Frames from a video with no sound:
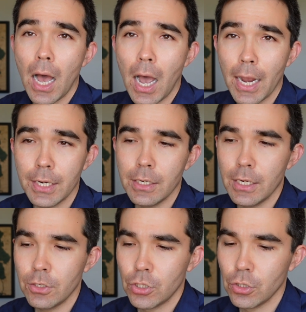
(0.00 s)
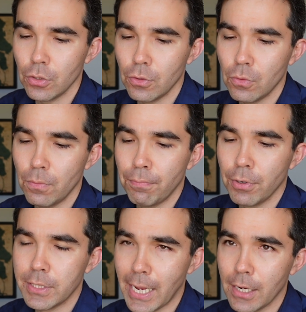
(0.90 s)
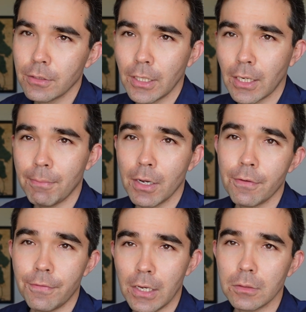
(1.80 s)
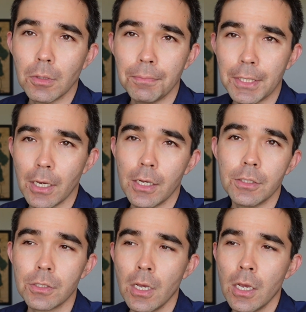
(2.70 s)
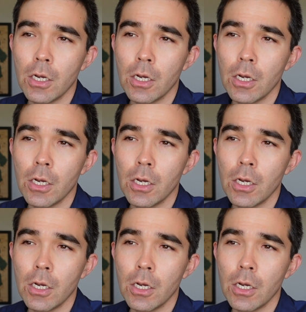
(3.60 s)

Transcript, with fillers: I need to pretend like I'm unavailable because